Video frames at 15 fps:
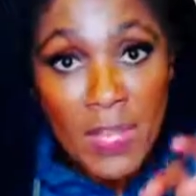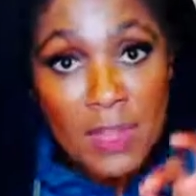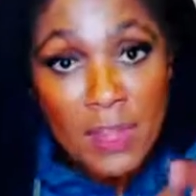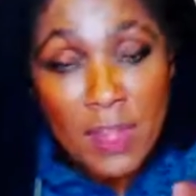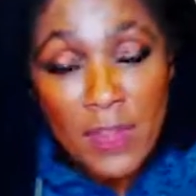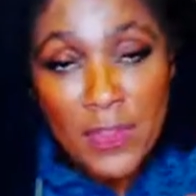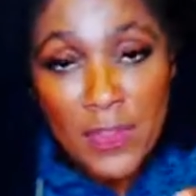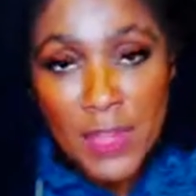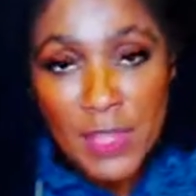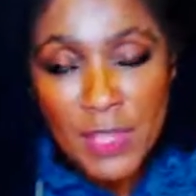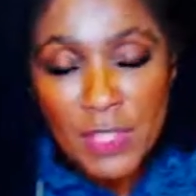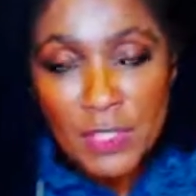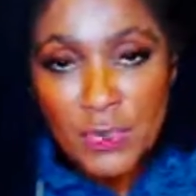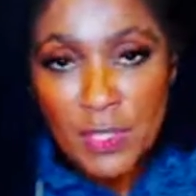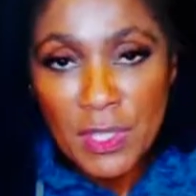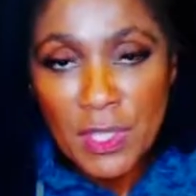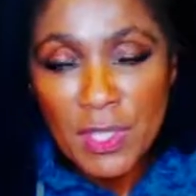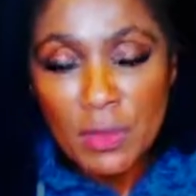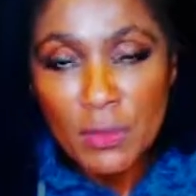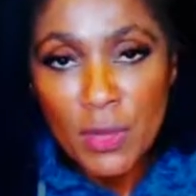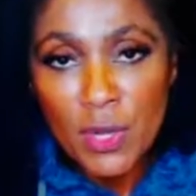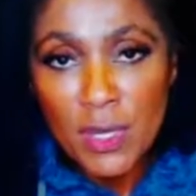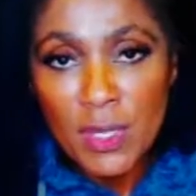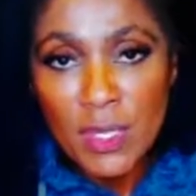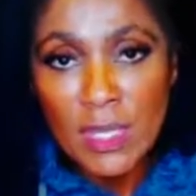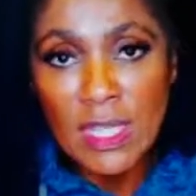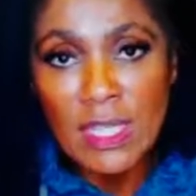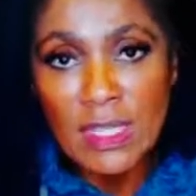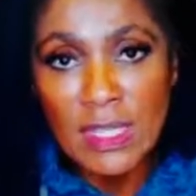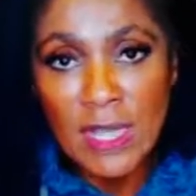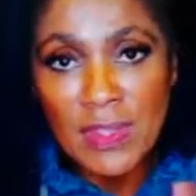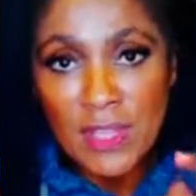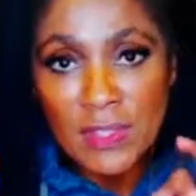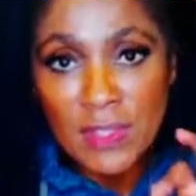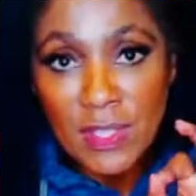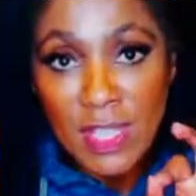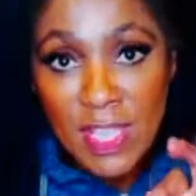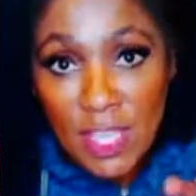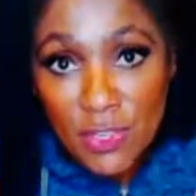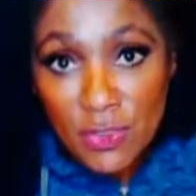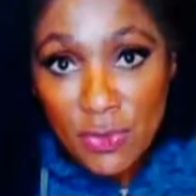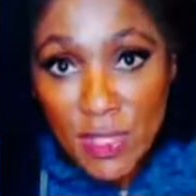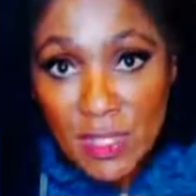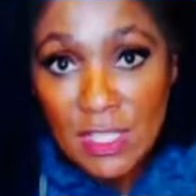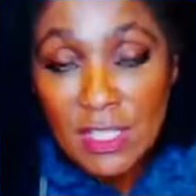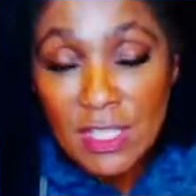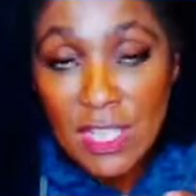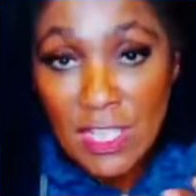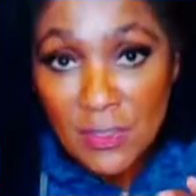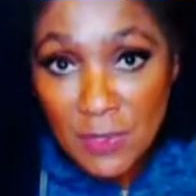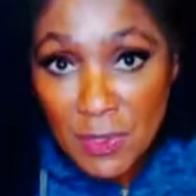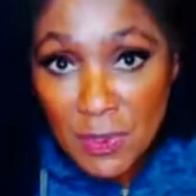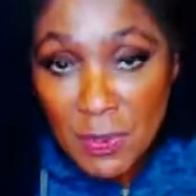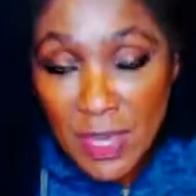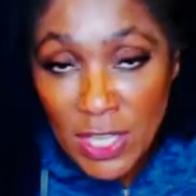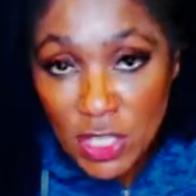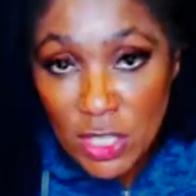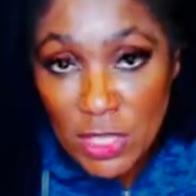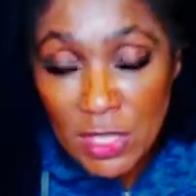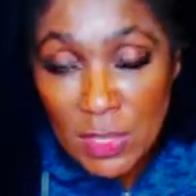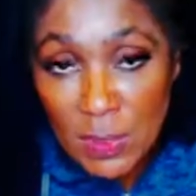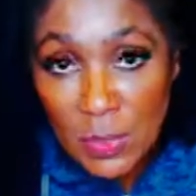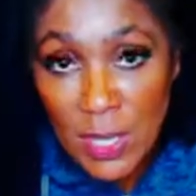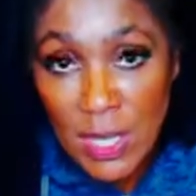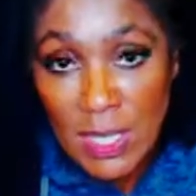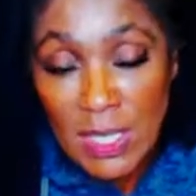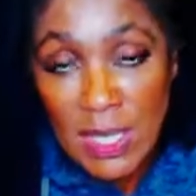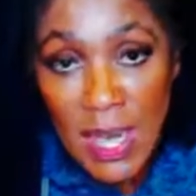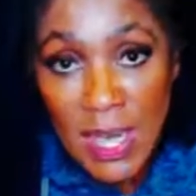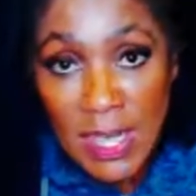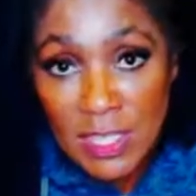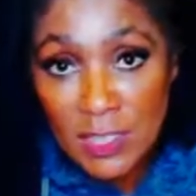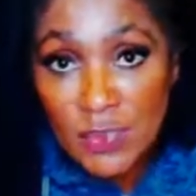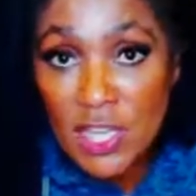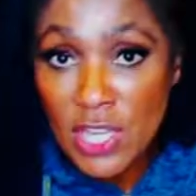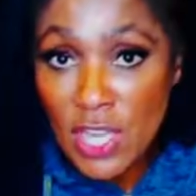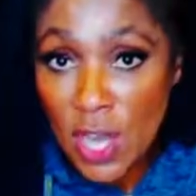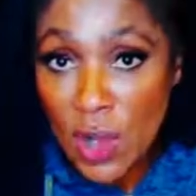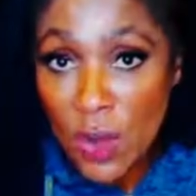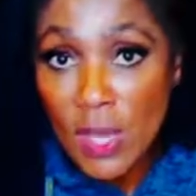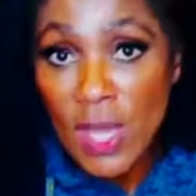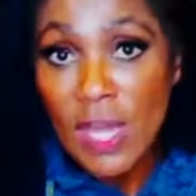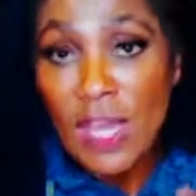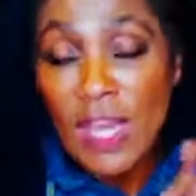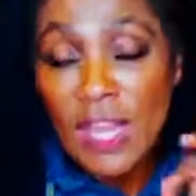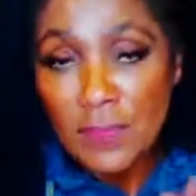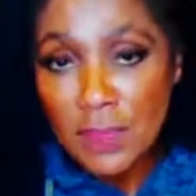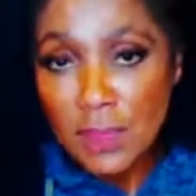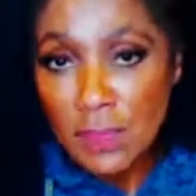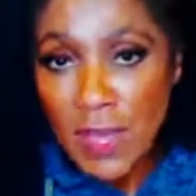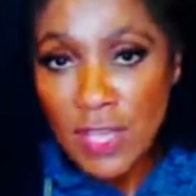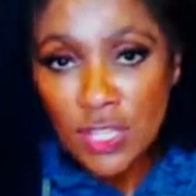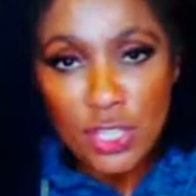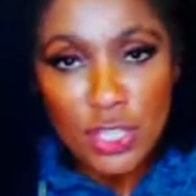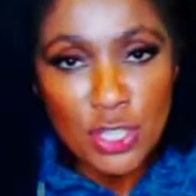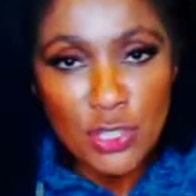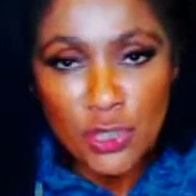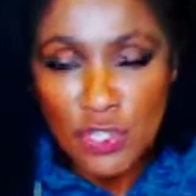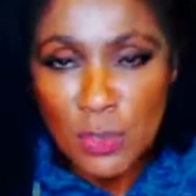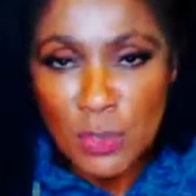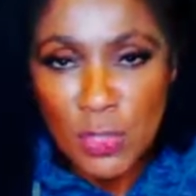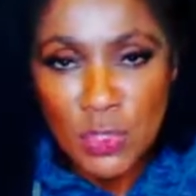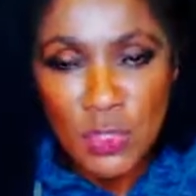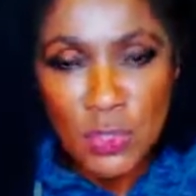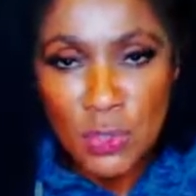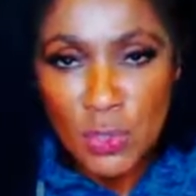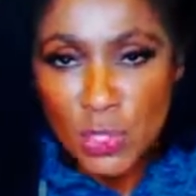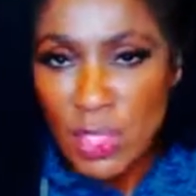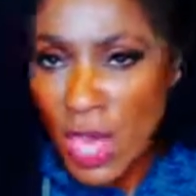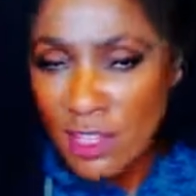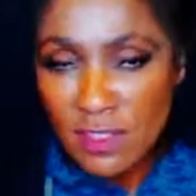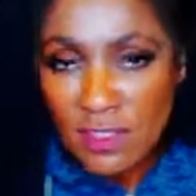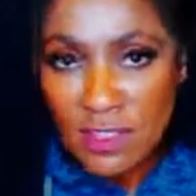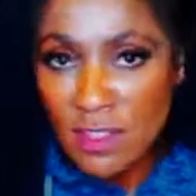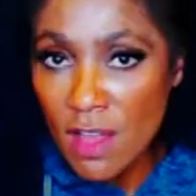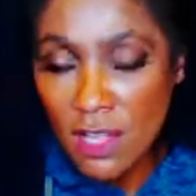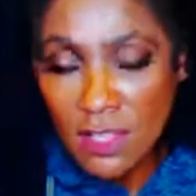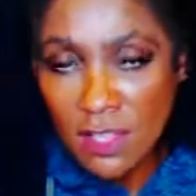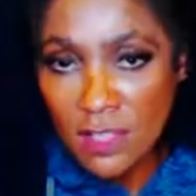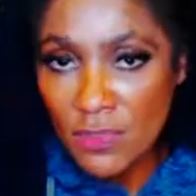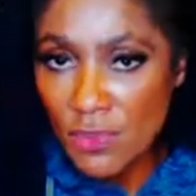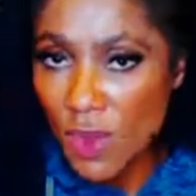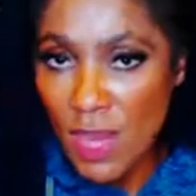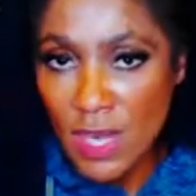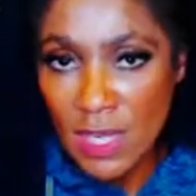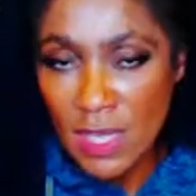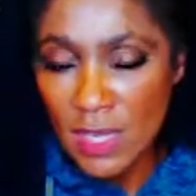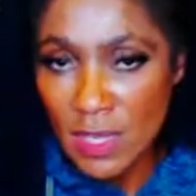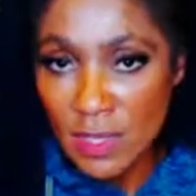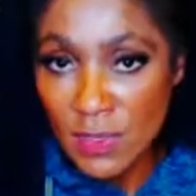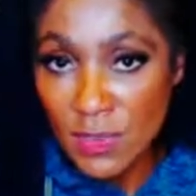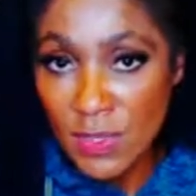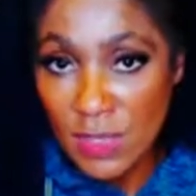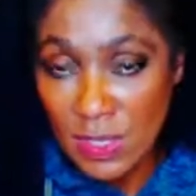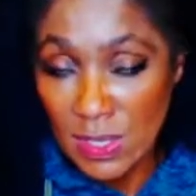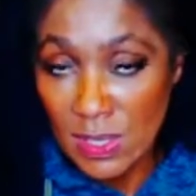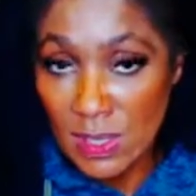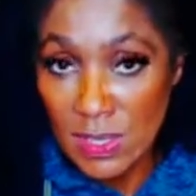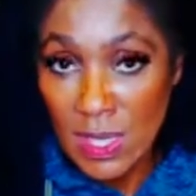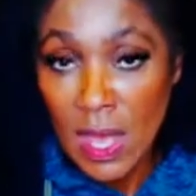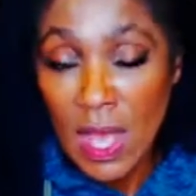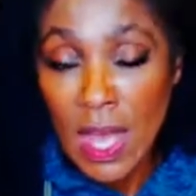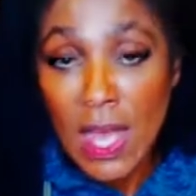Another thing that's really important is that there's an increase in inflammation in the brain, and as we know, inflammation contributes to lots and lots of chronic illnesses.